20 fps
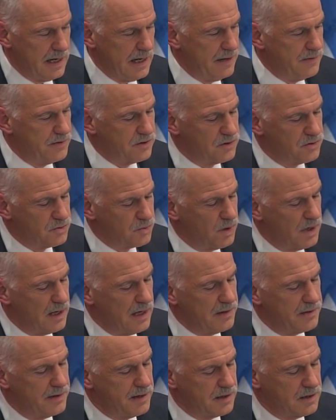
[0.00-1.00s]
And this is why
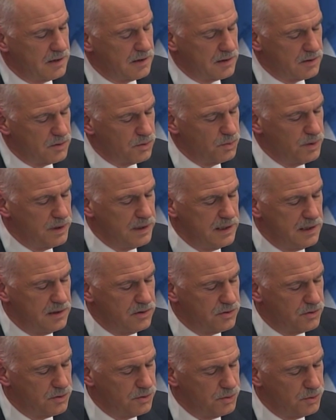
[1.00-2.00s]
I think we
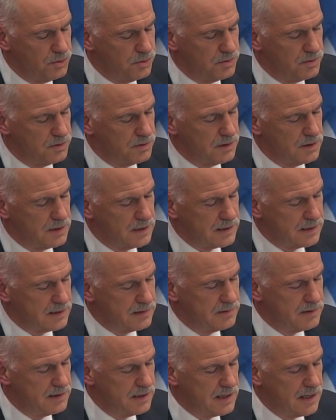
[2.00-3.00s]
need to
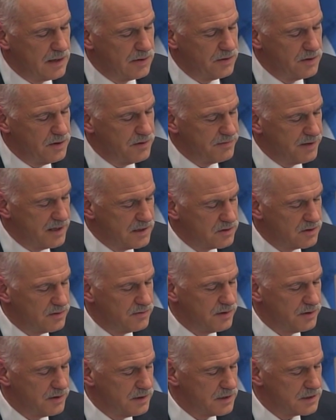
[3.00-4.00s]
get out on the
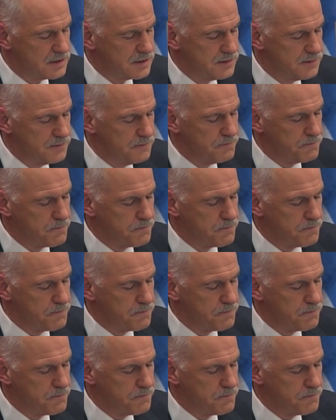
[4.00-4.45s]
offensive on this.